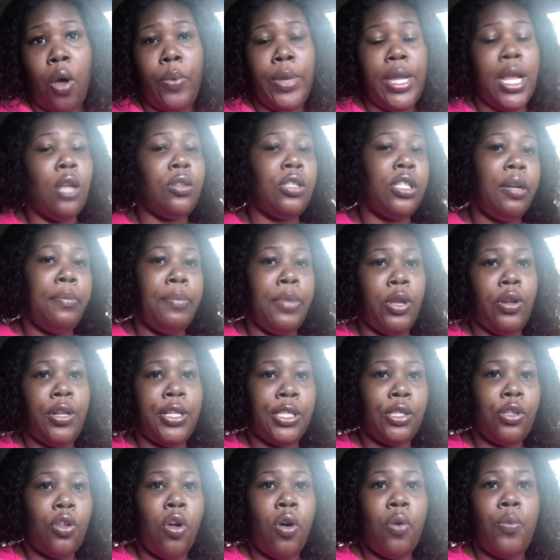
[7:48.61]
We go to the beauty
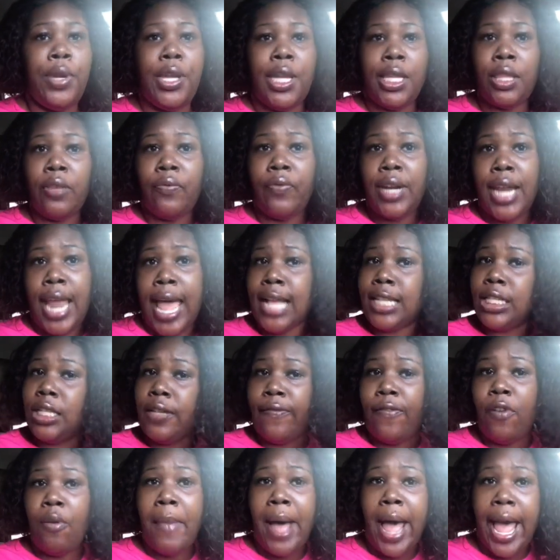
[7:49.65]
store. We get the relaxer
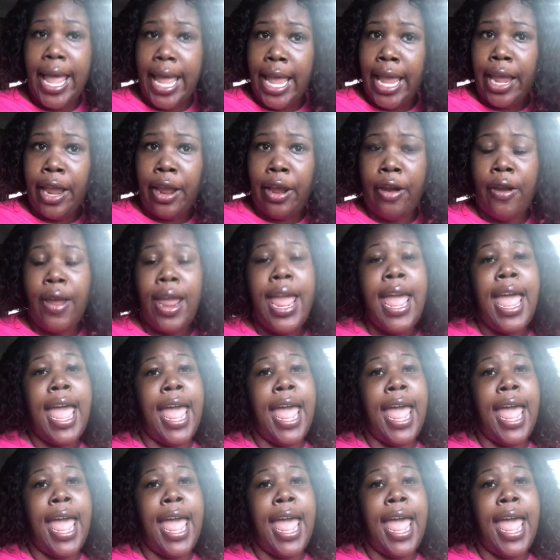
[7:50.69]
for my hair.